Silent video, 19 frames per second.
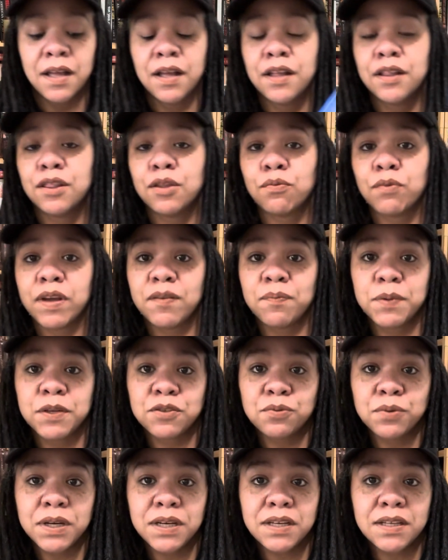The Wife
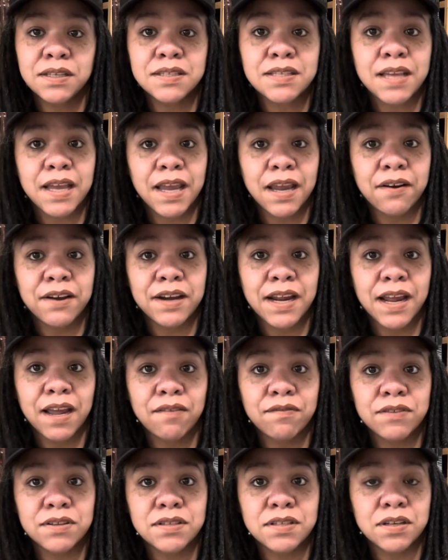Between Us, I already
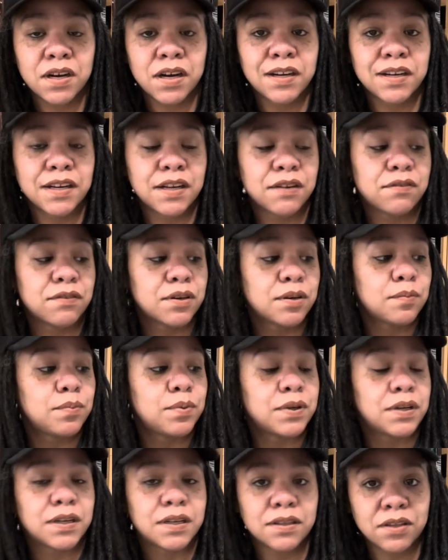have this in hardcover,
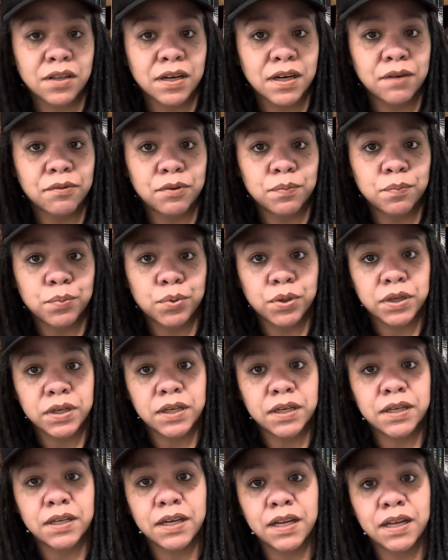but thought I would put
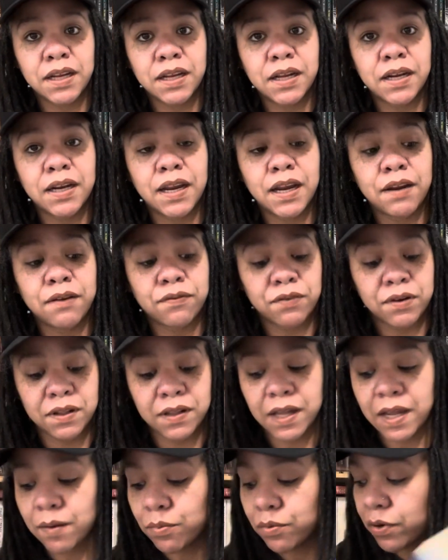it in a free
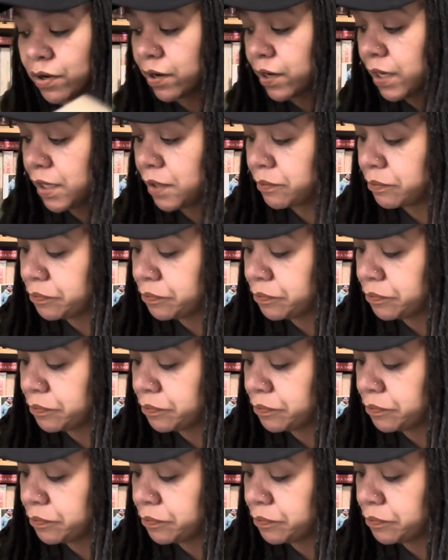library.